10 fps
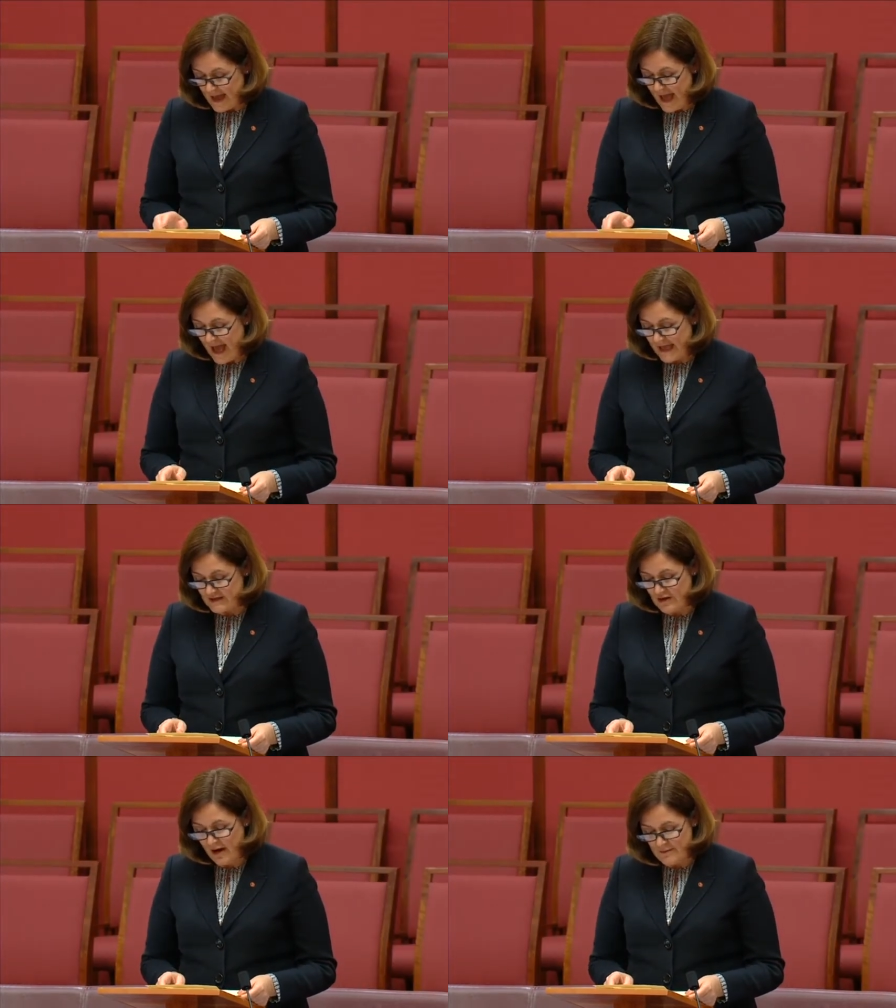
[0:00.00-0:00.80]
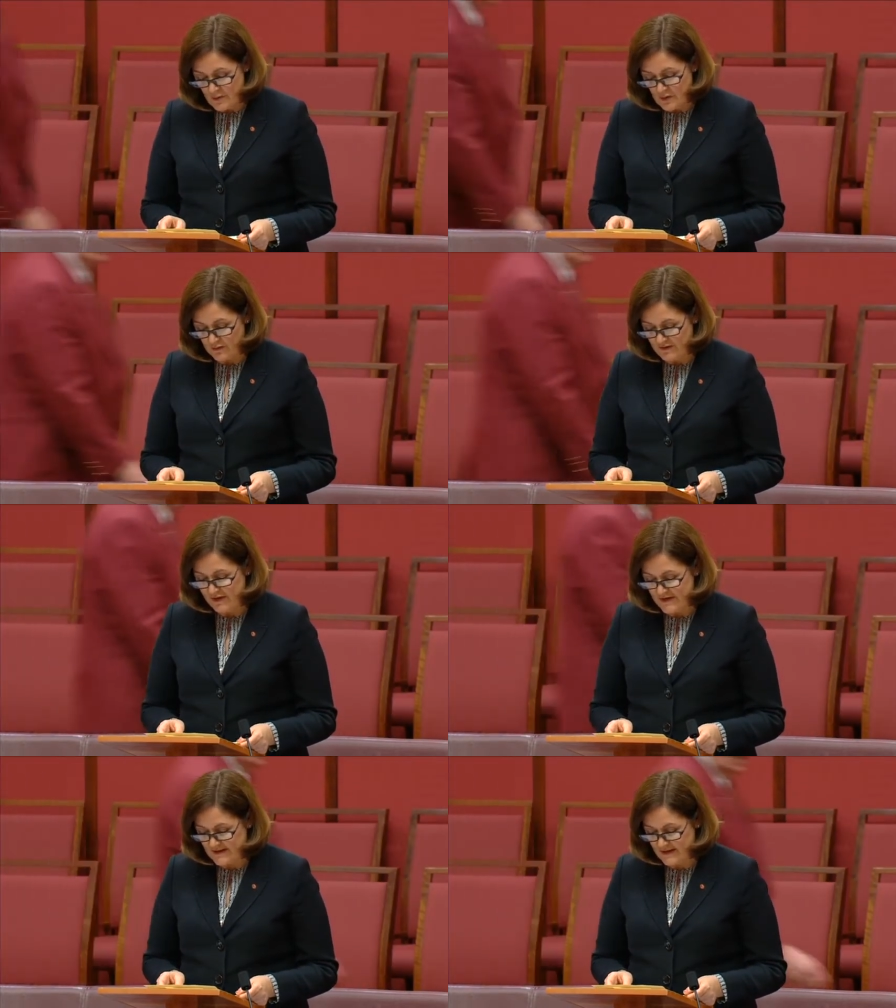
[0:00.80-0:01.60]
and I move that
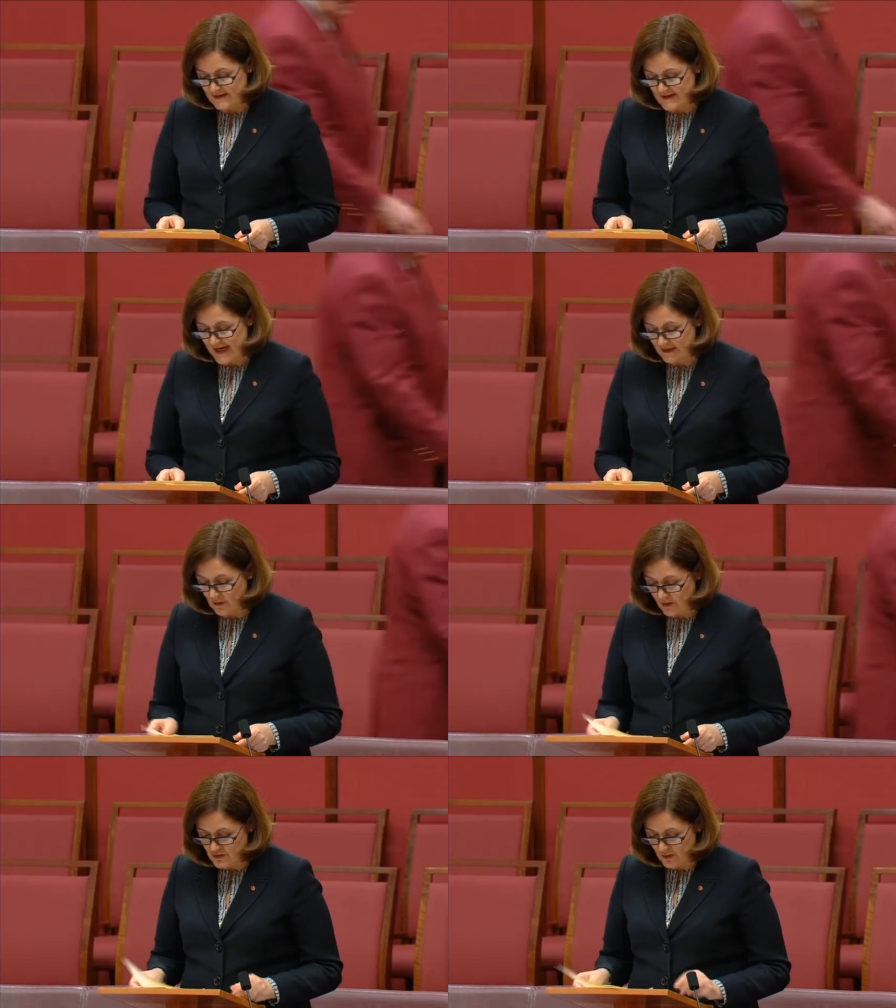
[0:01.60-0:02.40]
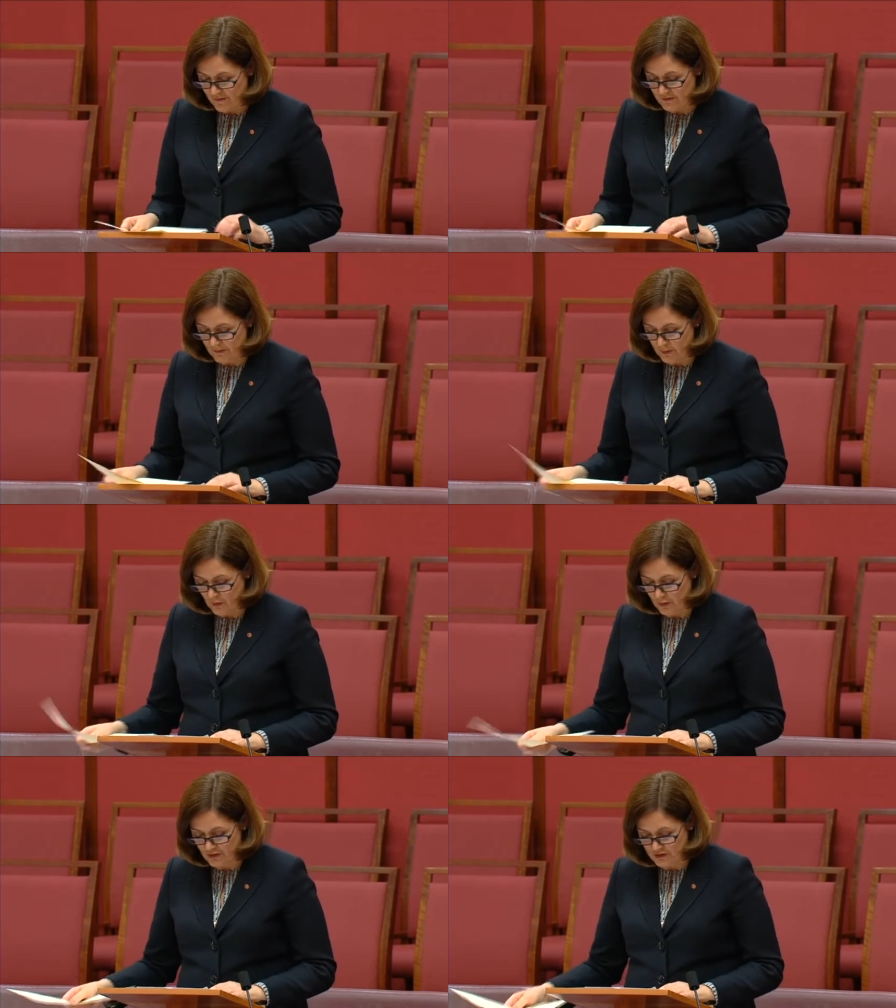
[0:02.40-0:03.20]
the Senate take note of the
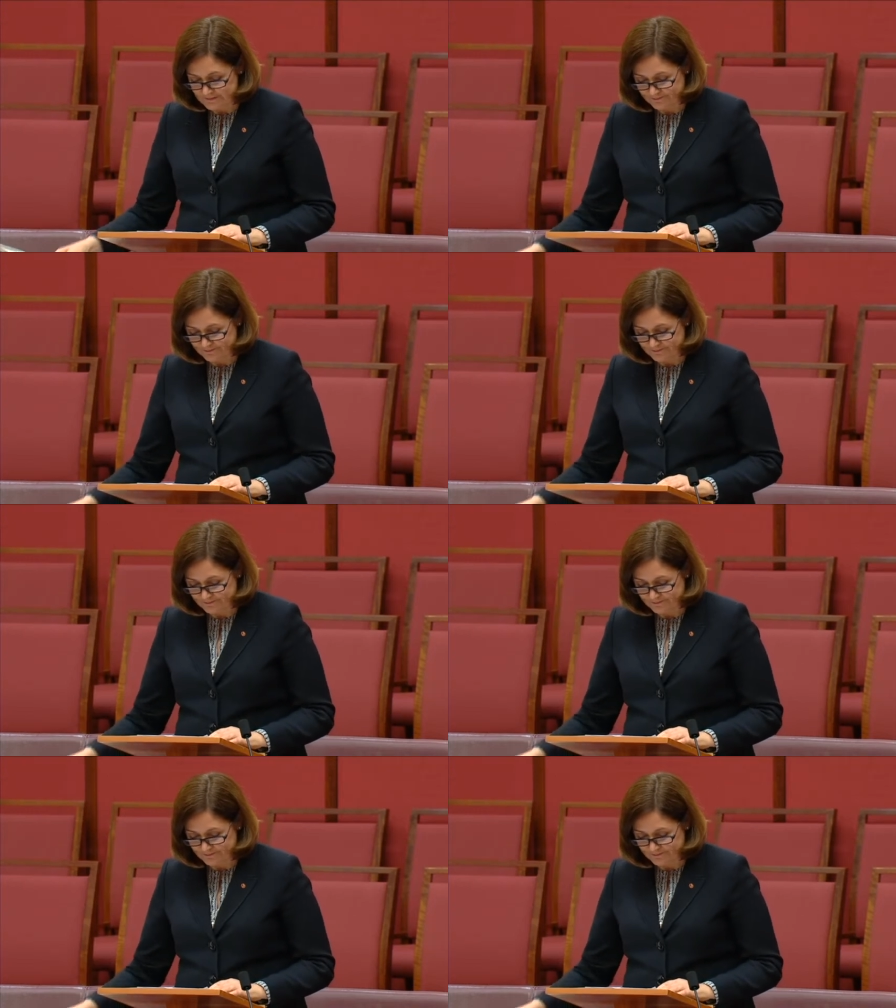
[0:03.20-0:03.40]
report.